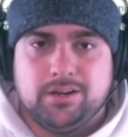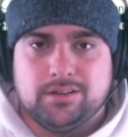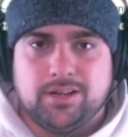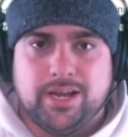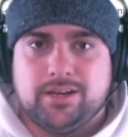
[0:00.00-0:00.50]

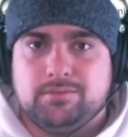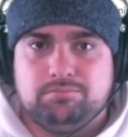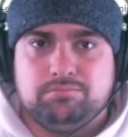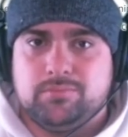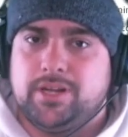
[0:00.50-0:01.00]
like
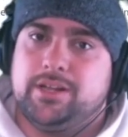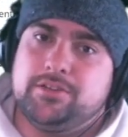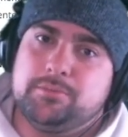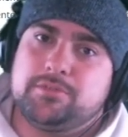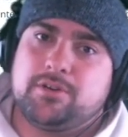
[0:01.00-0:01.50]
and
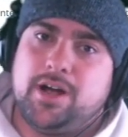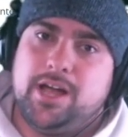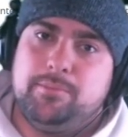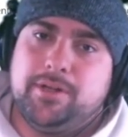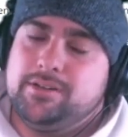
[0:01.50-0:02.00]

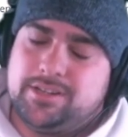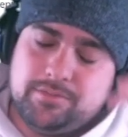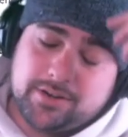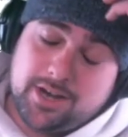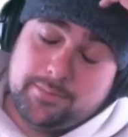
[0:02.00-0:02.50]
subscribe and
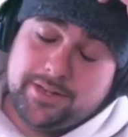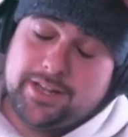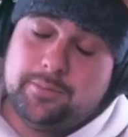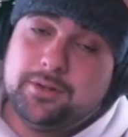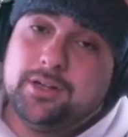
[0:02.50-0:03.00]
leave a comment
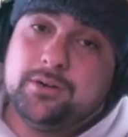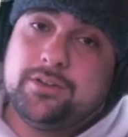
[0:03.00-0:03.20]
down below.